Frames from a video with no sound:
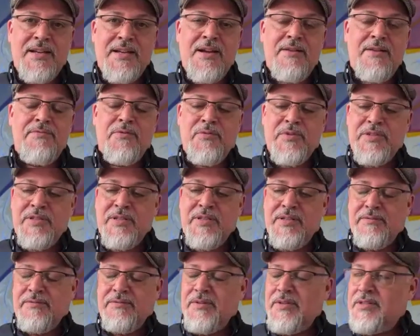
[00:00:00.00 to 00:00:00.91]
I could ever
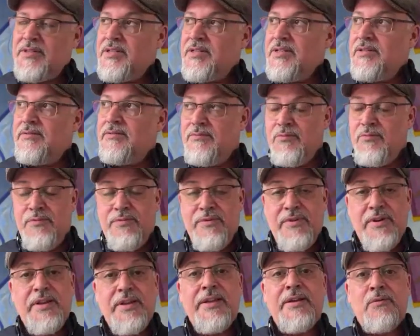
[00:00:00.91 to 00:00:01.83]
receive, because he
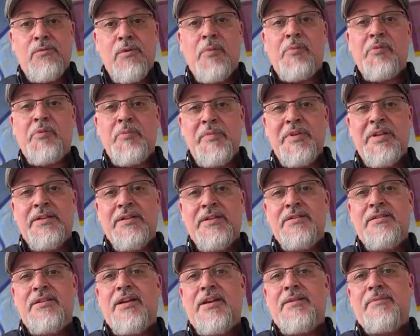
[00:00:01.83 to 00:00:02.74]
really whooped me
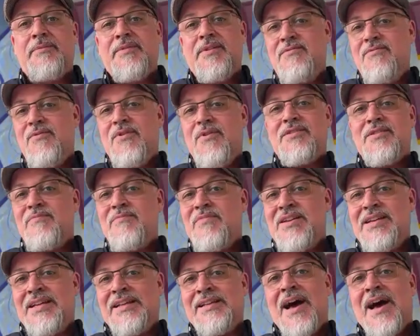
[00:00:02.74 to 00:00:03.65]
into shape. He
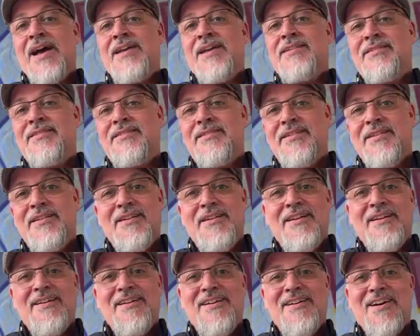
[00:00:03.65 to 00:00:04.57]
wasn't being nice.
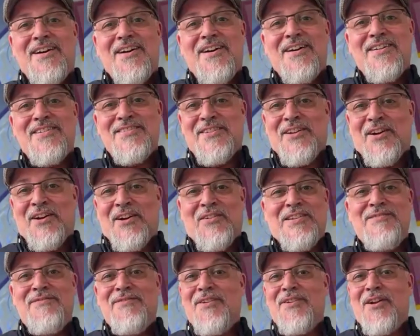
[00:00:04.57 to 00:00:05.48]

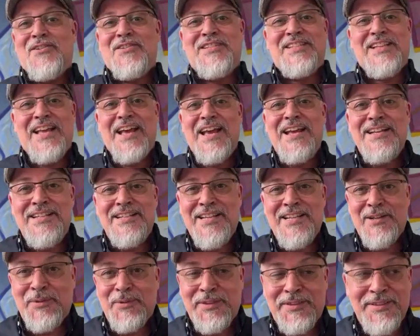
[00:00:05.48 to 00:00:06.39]
Even on stage,
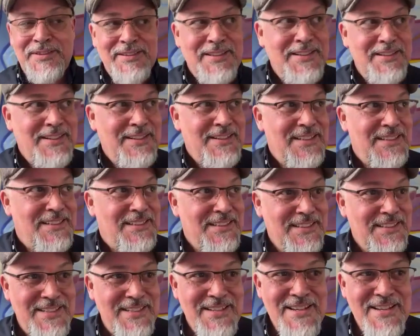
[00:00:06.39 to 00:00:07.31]
he would,
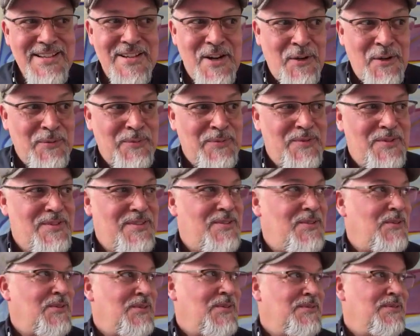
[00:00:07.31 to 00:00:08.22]

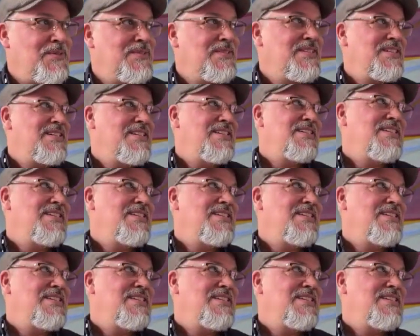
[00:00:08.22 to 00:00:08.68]
sort of